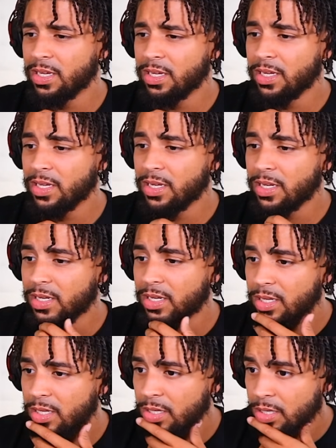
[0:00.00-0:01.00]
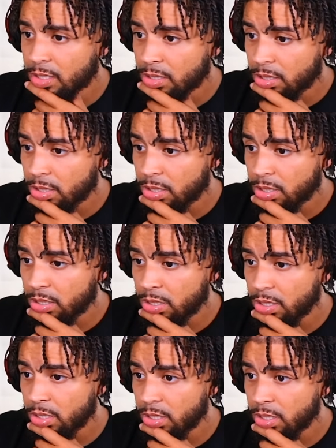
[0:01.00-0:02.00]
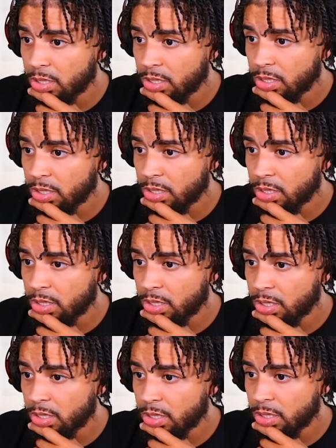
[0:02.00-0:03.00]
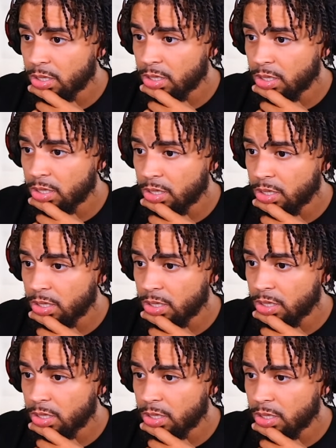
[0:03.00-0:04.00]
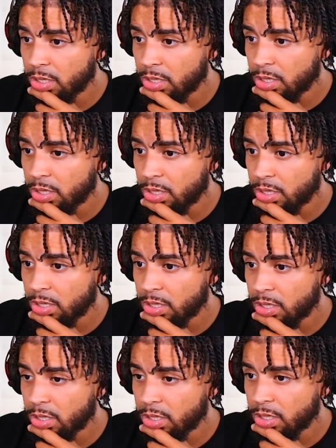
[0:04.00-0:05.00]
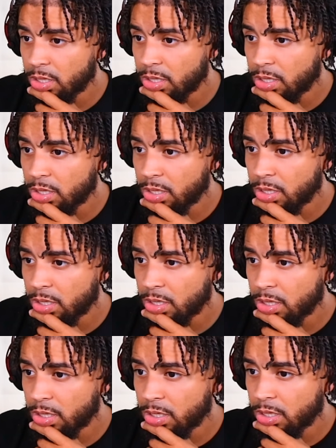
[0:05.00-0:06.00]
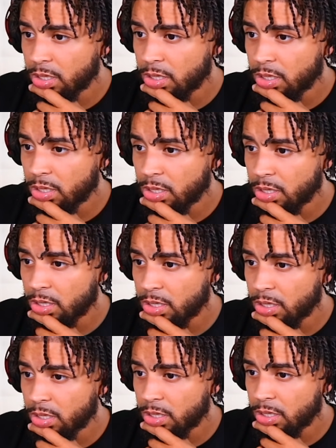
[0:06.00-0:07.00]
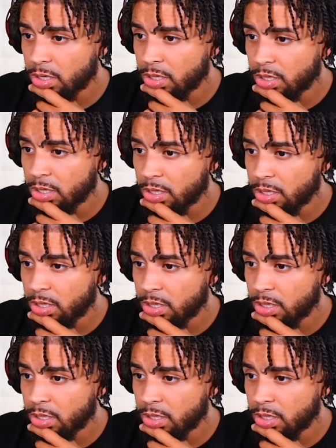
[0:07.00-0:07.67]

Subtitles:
Nothing is said.